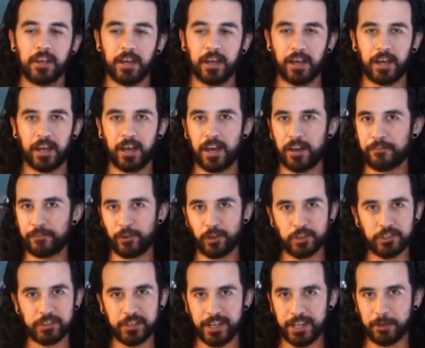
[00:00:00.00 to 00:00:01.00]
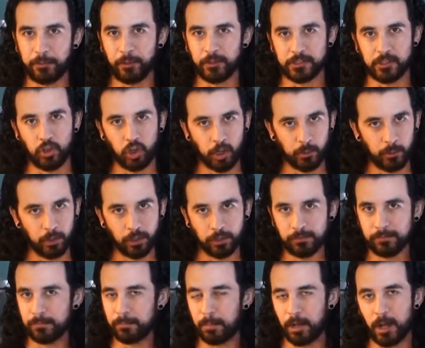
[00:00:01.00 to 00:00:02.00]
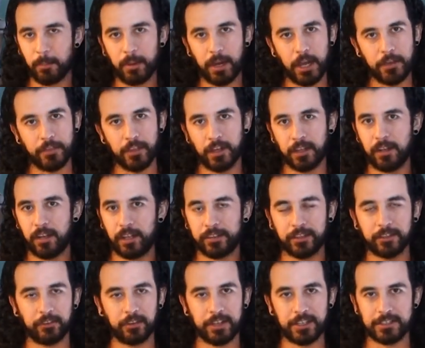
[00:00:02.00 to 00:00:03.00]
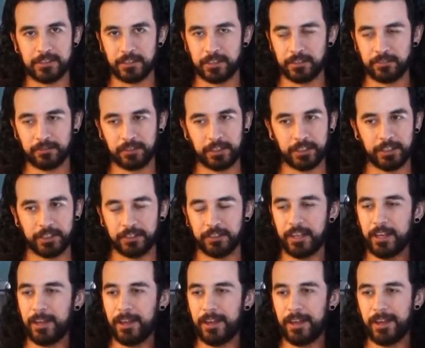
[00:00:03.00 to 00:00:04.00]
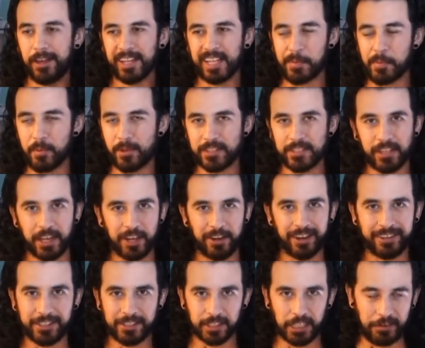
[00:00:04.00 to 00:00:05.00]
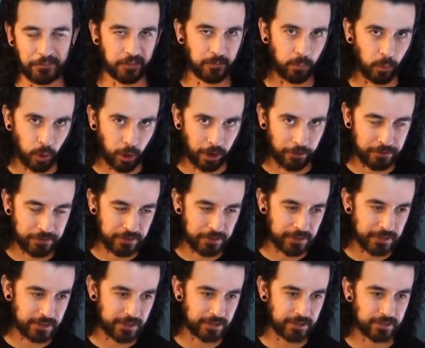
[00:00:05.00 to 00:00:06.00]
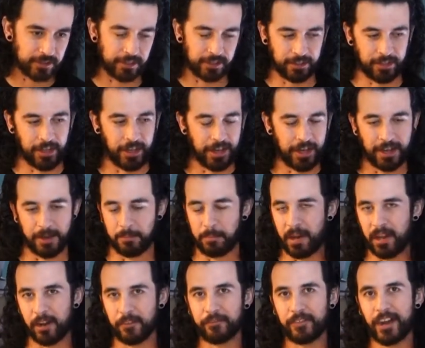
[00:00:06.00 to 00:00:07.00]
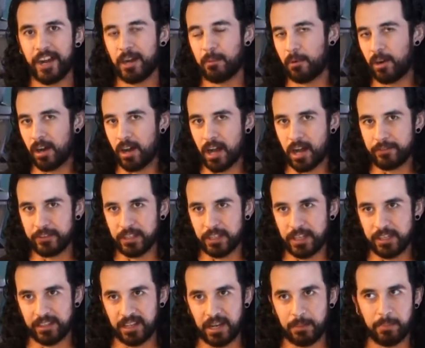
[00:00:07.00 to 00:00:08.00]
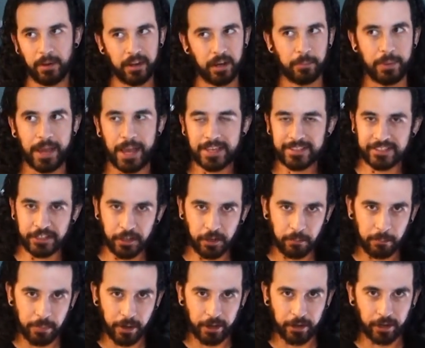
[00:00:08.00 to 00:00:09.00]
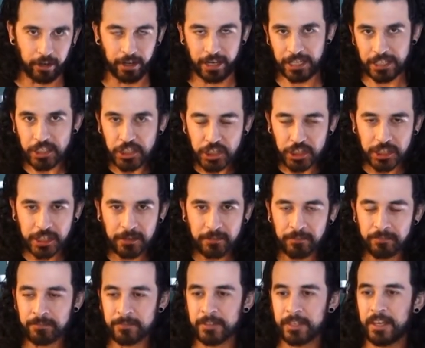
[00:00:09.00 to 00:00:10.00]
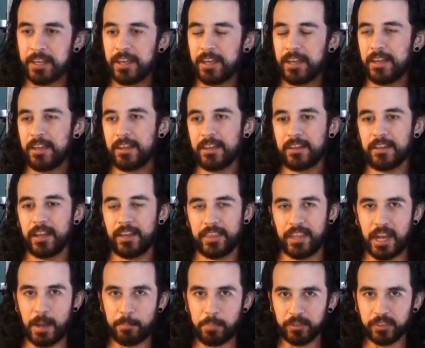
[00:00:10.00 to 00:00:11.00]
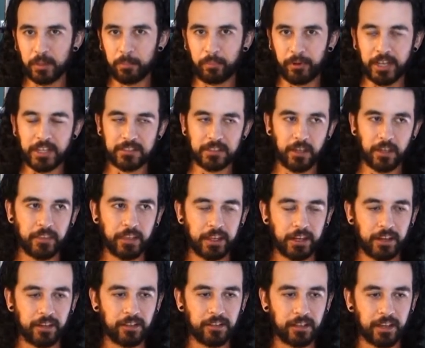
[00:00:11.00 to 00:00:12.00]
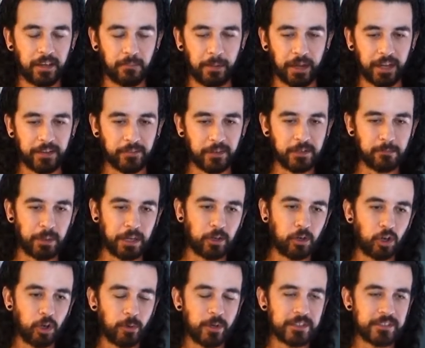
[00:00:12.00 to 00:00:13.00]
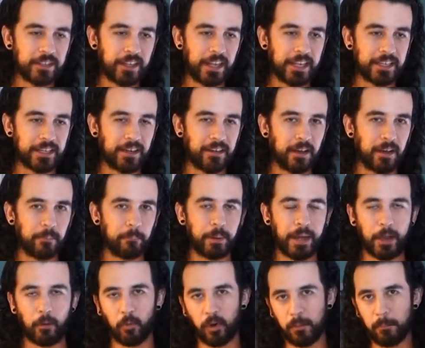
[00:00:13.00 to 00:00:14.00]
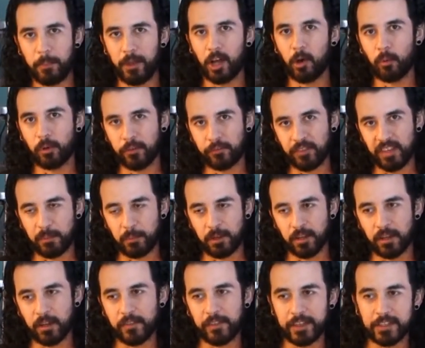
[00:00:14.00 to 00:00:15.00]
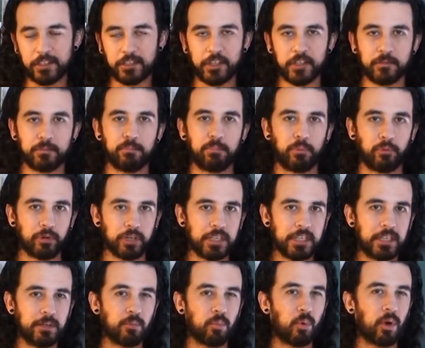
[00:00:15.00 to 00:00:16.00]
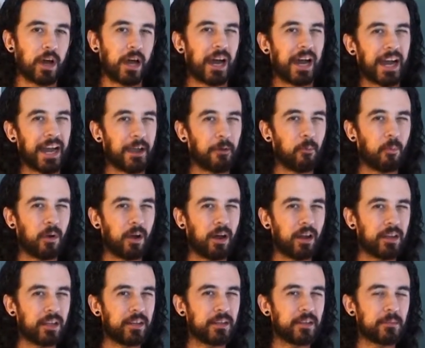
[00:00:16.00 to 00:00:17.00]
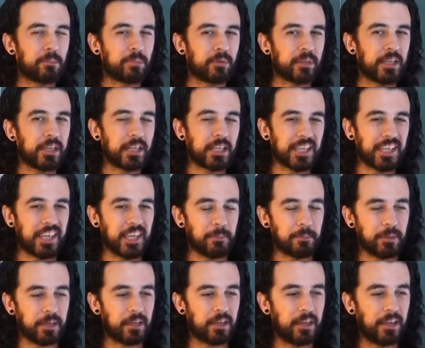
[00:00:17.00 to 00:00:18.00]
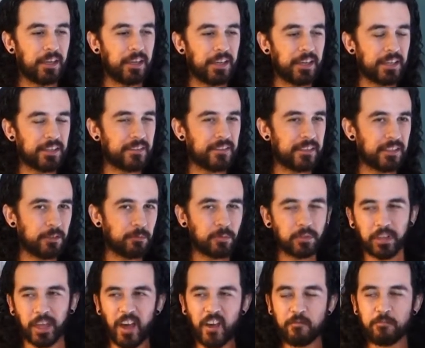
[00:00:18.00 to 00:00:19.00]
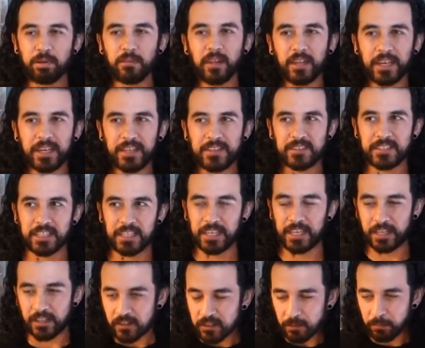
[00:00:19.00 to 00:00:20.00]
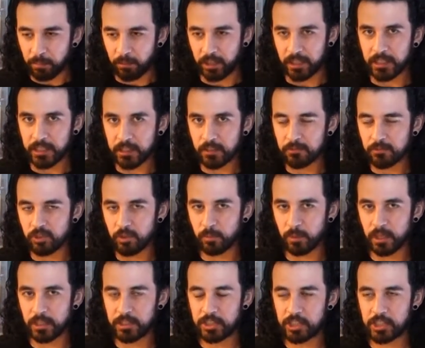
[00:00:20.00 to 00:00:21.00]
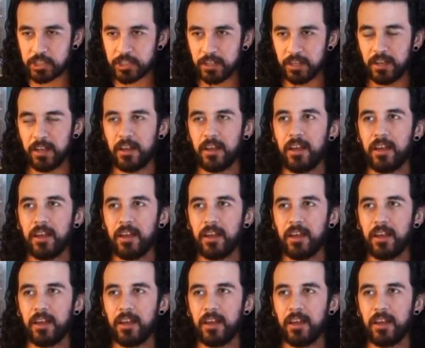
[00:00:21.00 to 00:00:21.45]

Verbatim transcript: Uh, first snake was a normal ball python, nothing crazy, you know. A couple months later, I discovered more uh, bought a Fire Mojave, and then I bought a Pastel Butter Enchi. And then I put the brakes there, and my, my goal was like, buy one male, one female, and then just breed what I wanted to breed and keep it. Didn't really have plans to get into breeding too much.